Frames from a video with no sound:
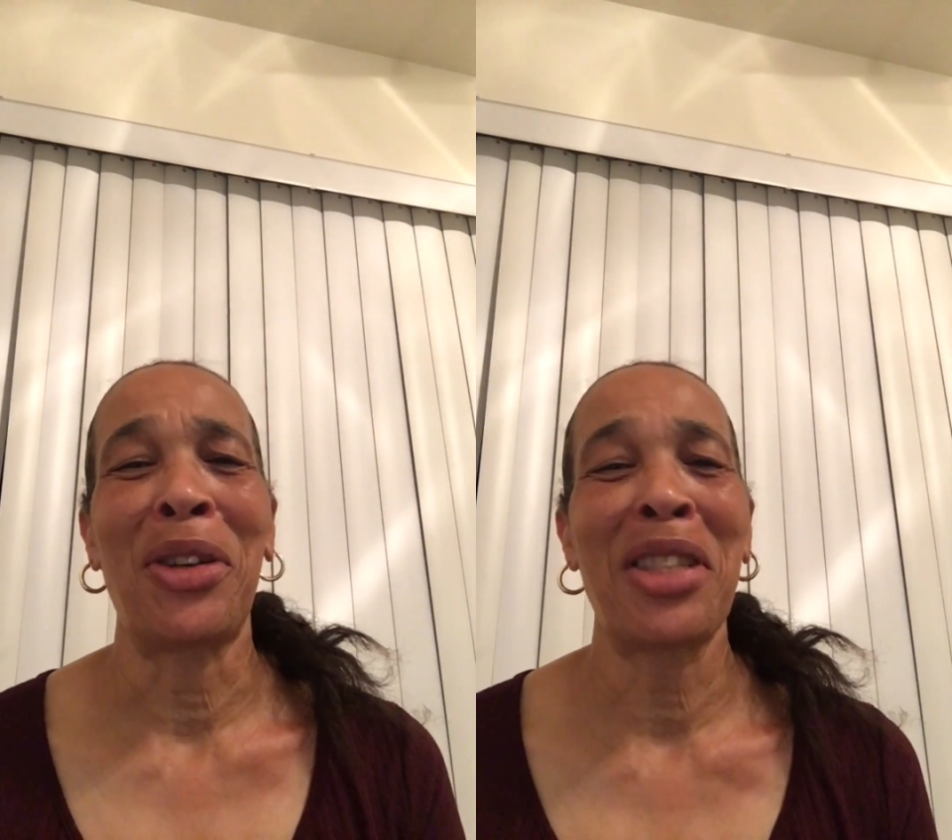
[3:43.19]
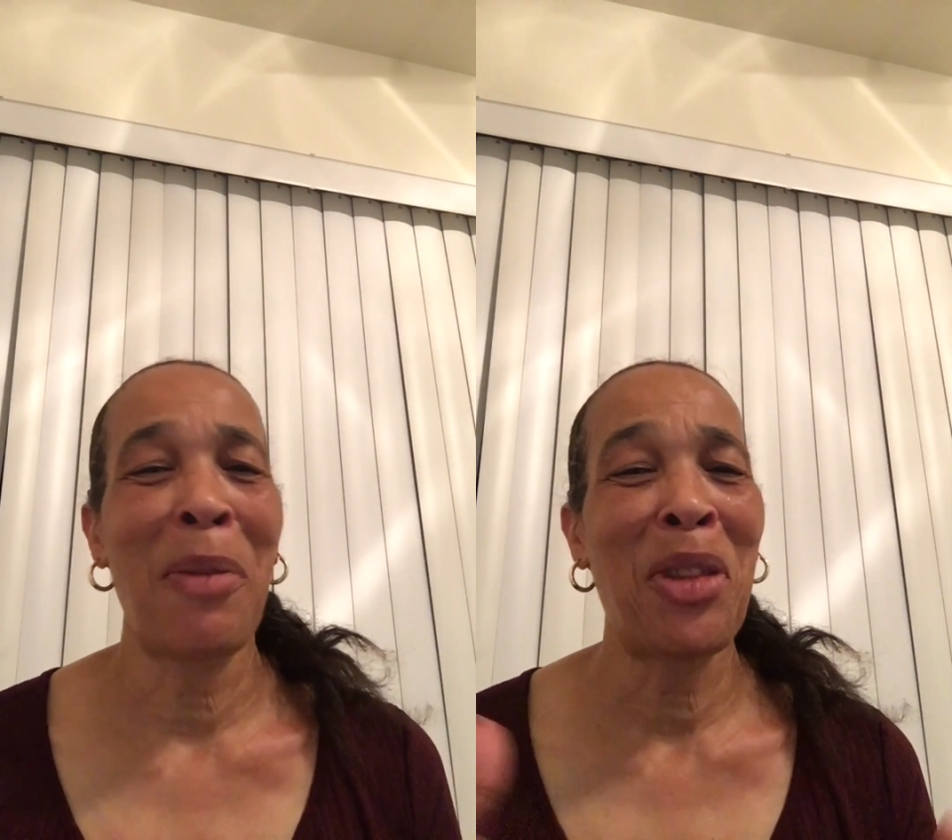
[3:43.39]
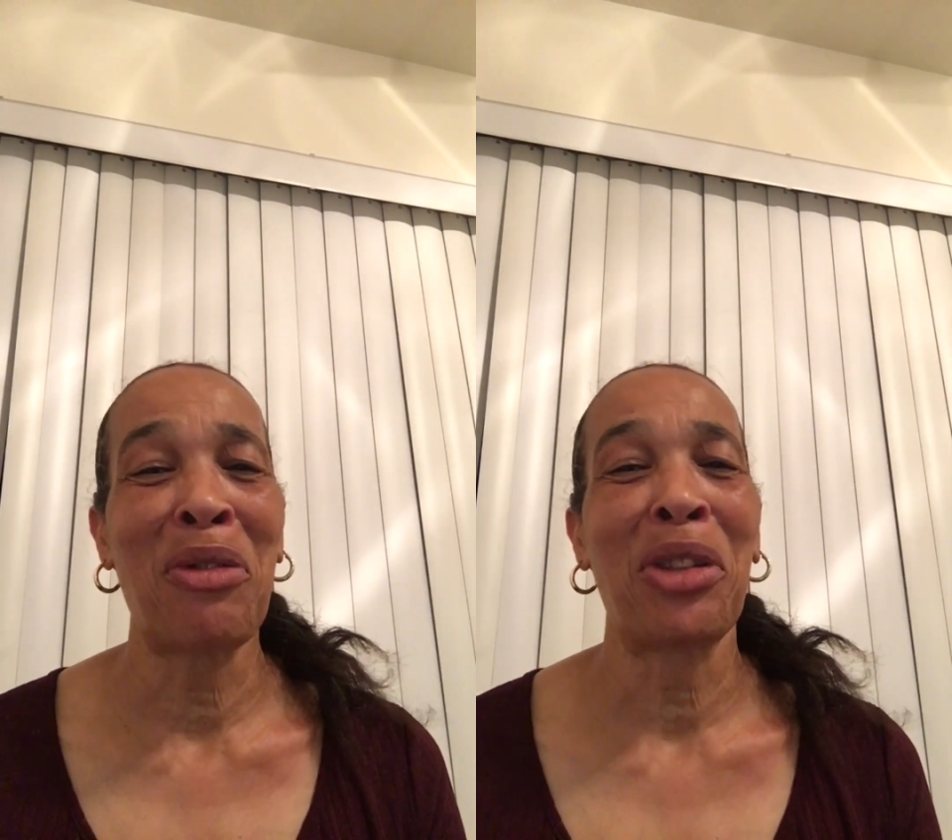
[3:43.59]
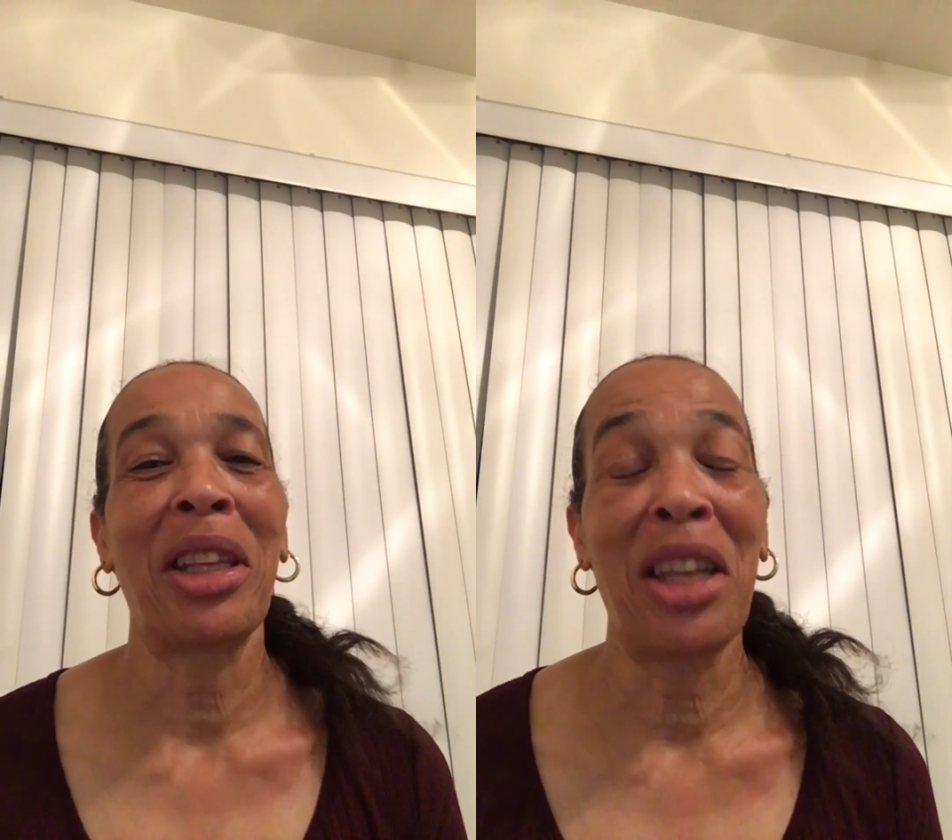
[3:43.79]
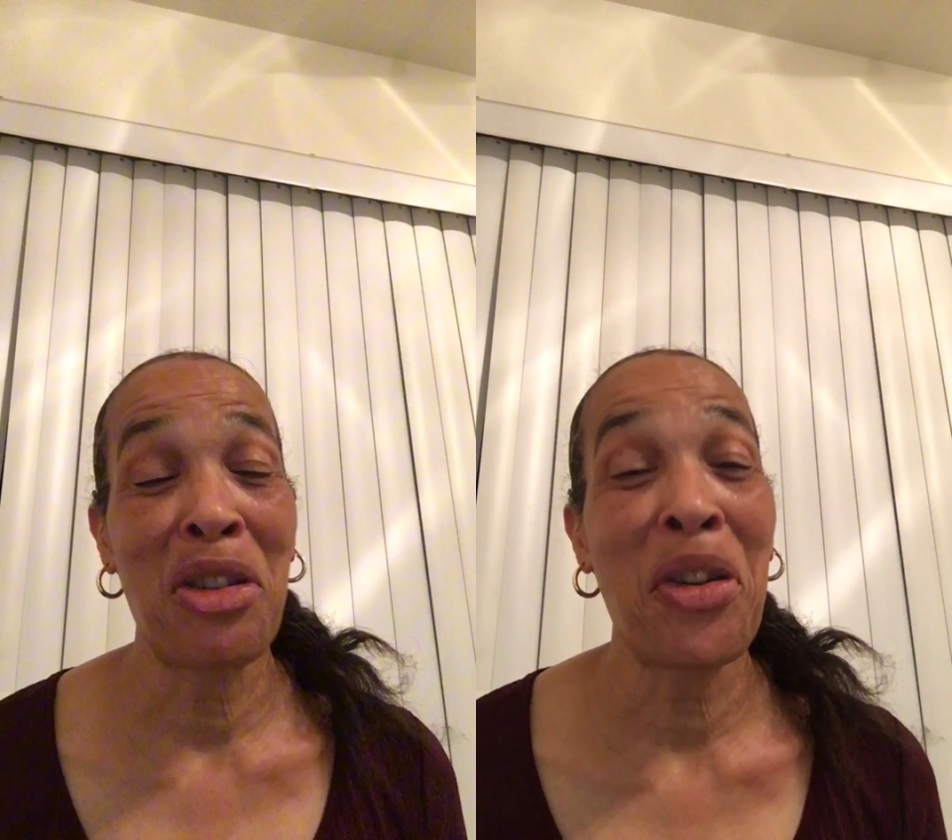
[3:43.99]
something
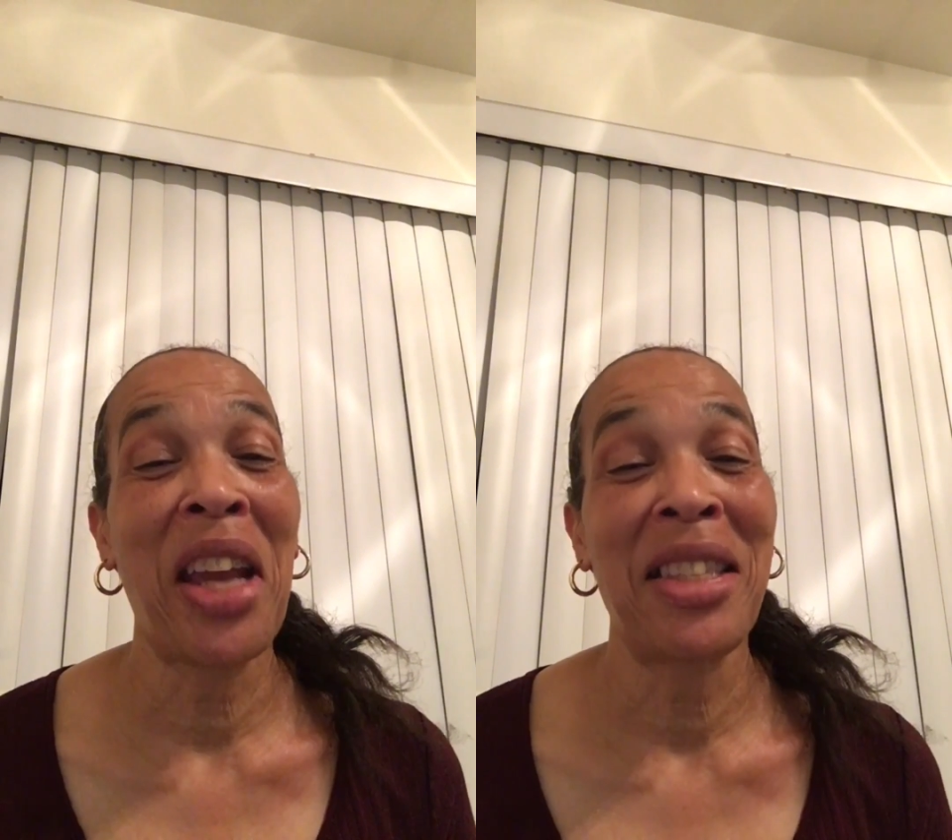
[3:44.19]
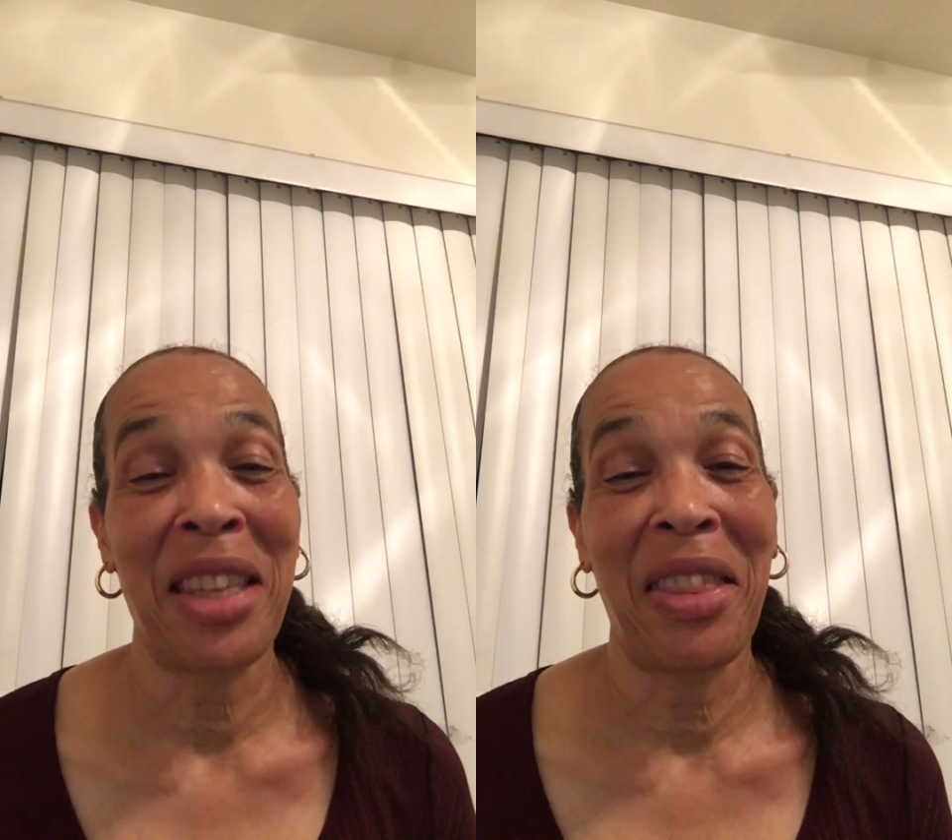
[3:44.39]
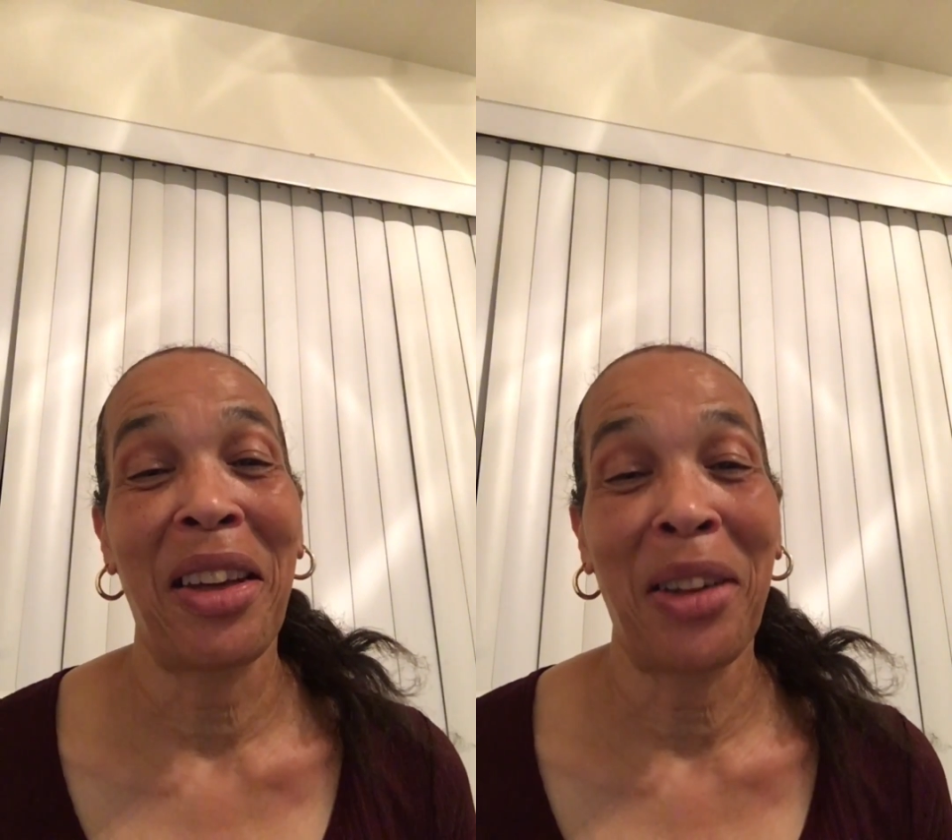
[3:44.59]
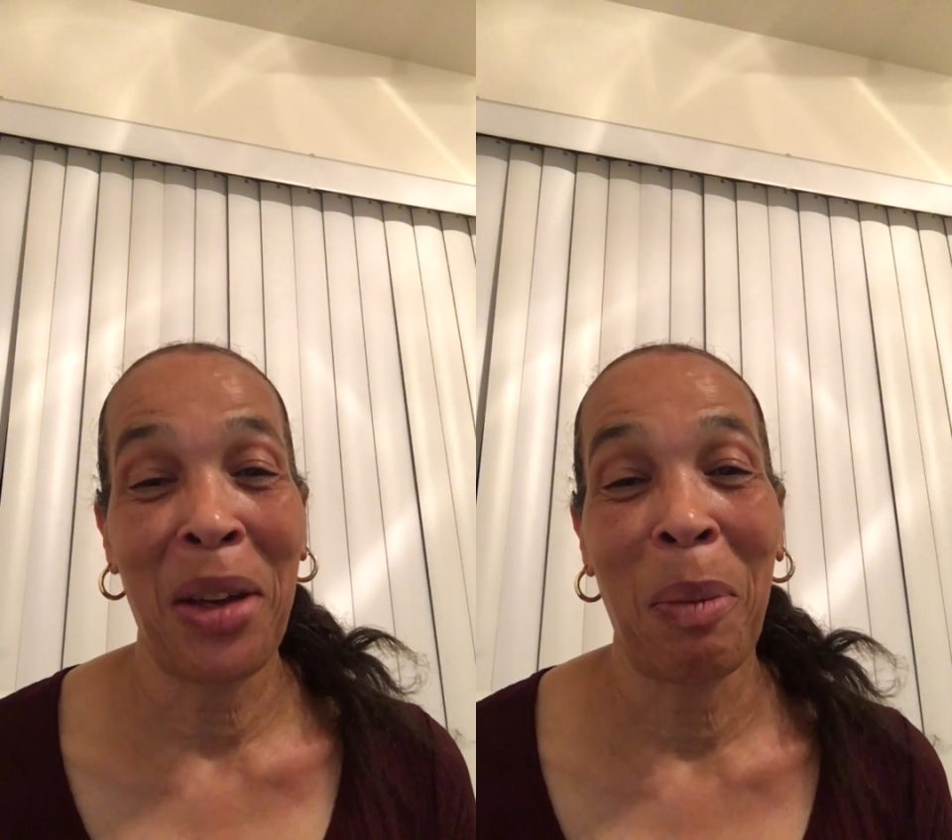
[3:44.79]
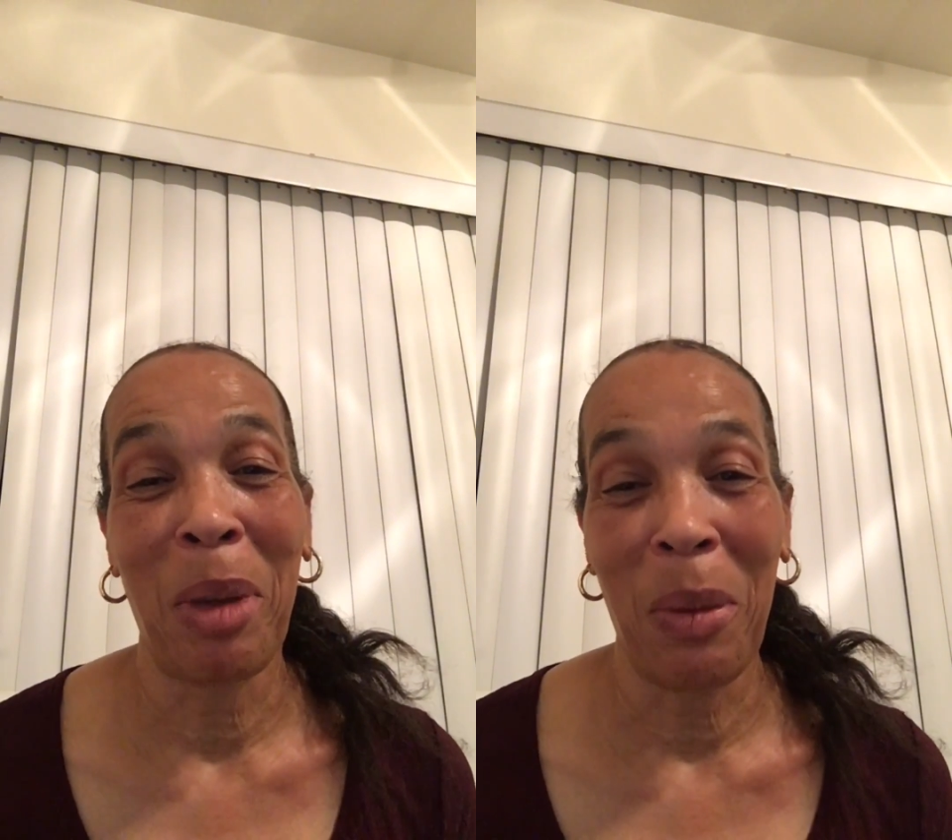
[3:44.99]
really crazy they'll
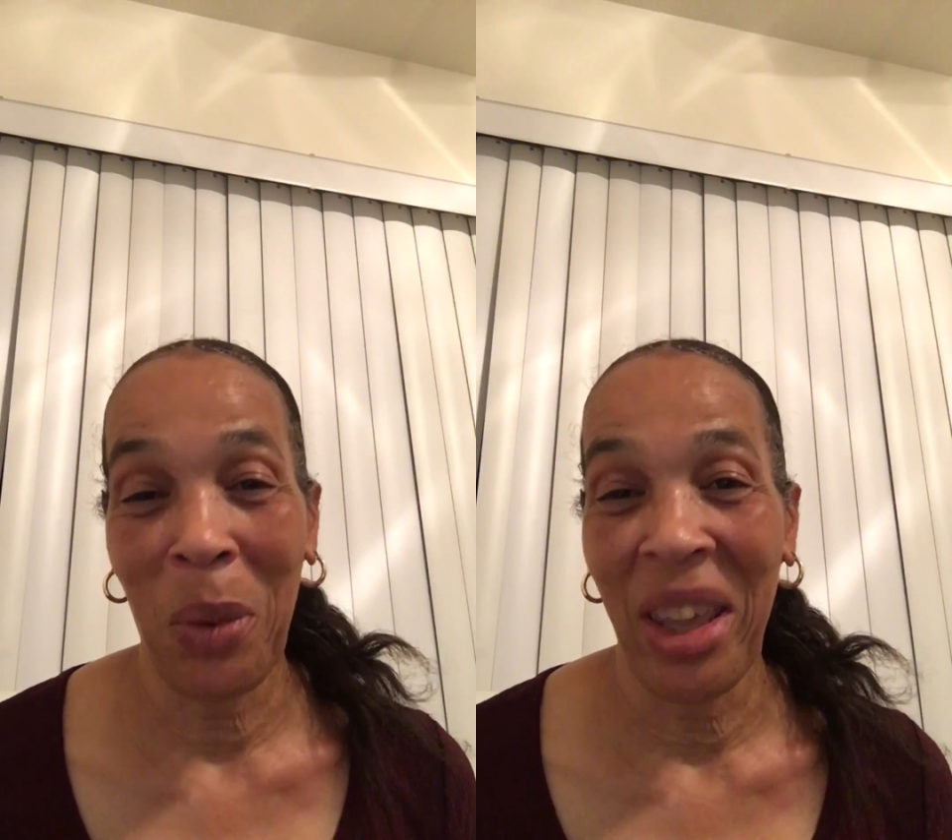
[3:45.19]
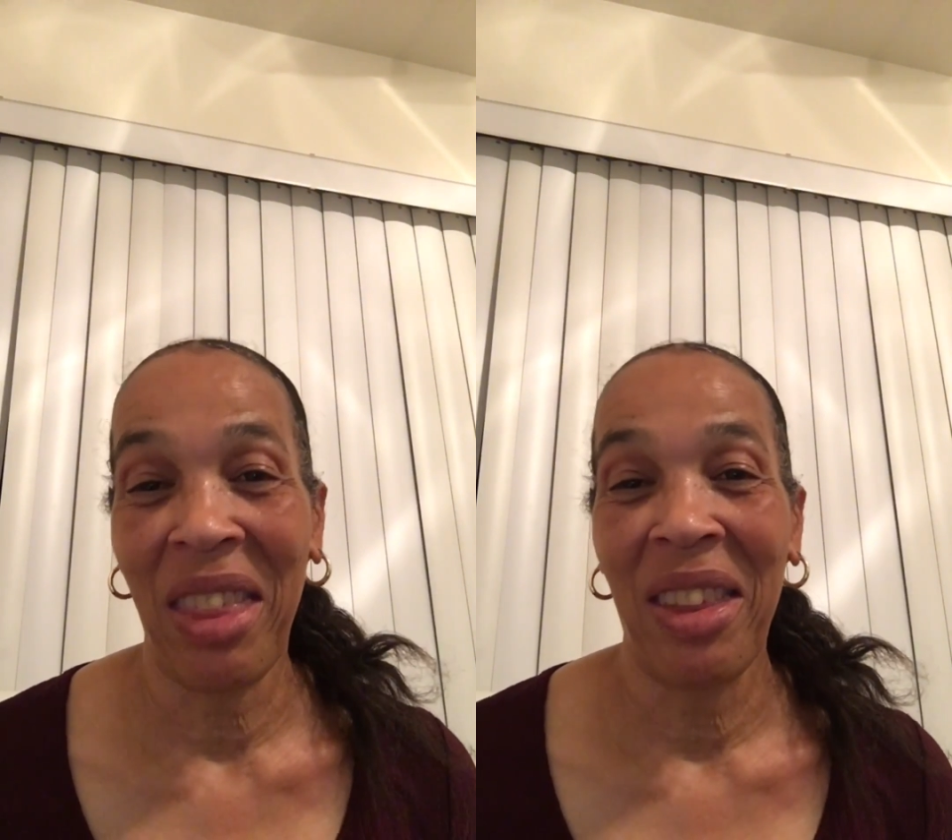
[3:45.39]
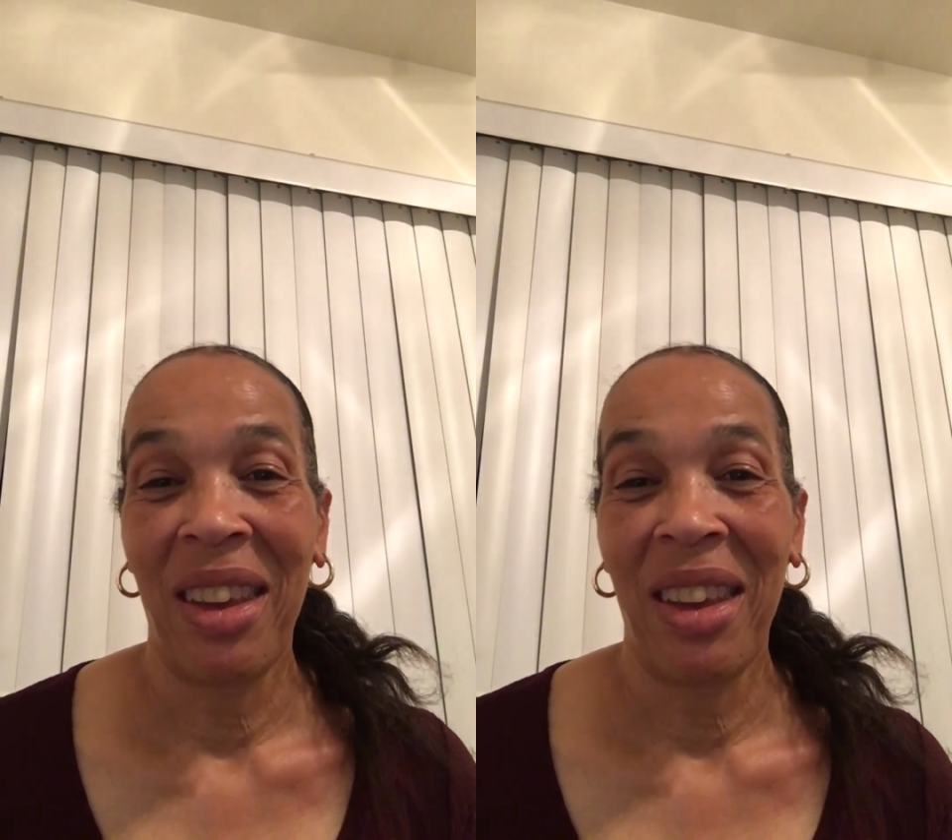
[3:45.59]
come up with.